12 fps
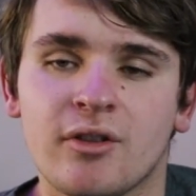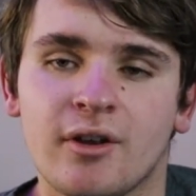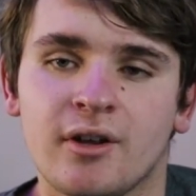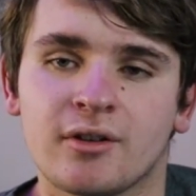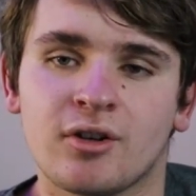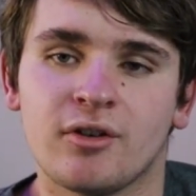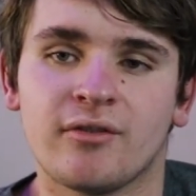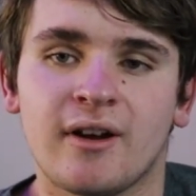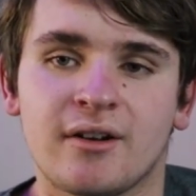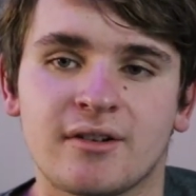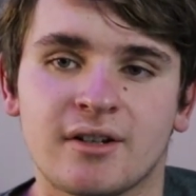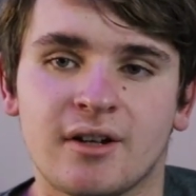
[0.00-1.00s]
the
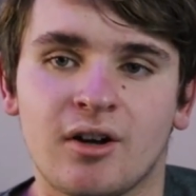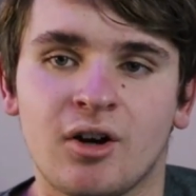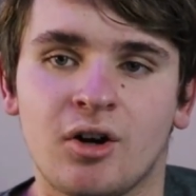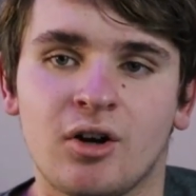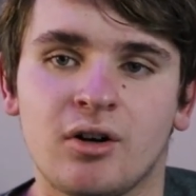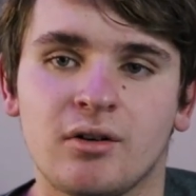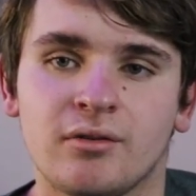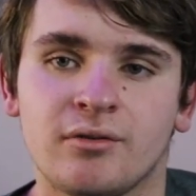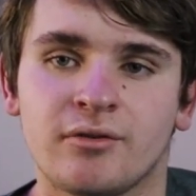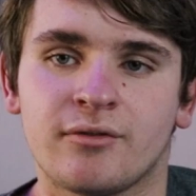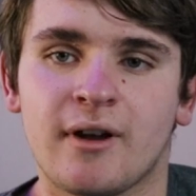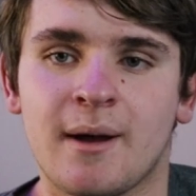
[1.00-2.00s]
co-founder
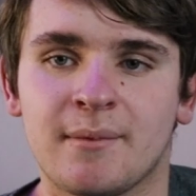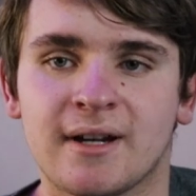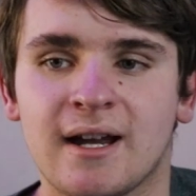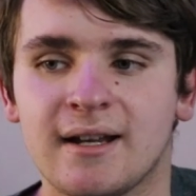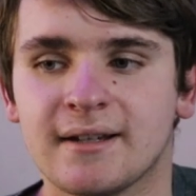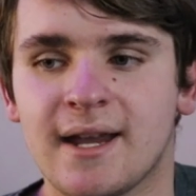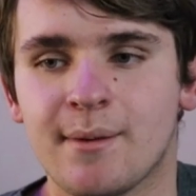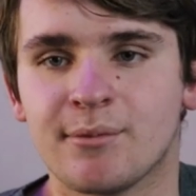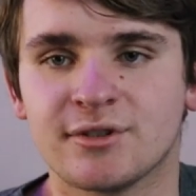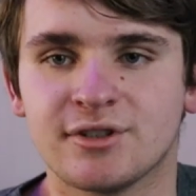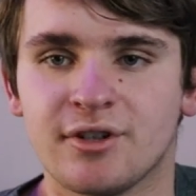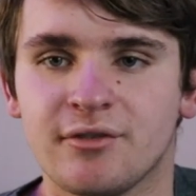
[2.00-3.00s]
of Amakhala Game
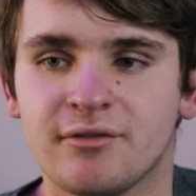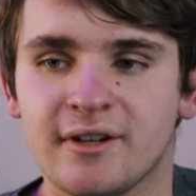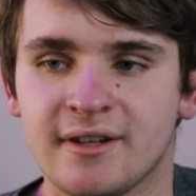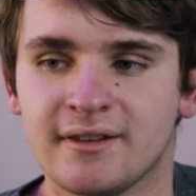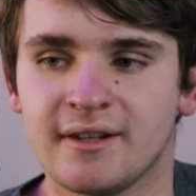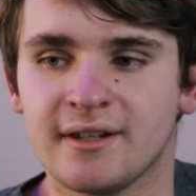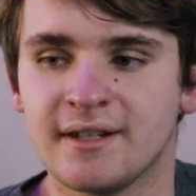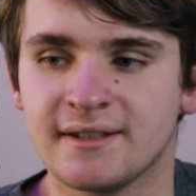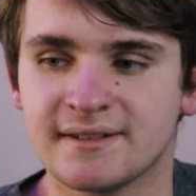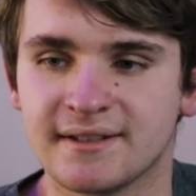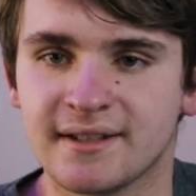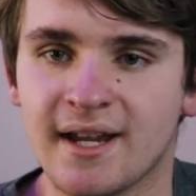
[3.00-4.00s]
Reserve in the
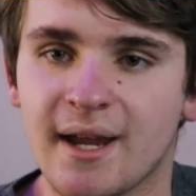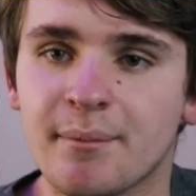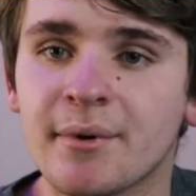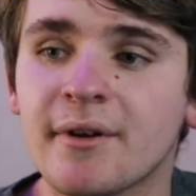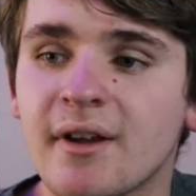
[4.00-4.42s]
Eastern Cape.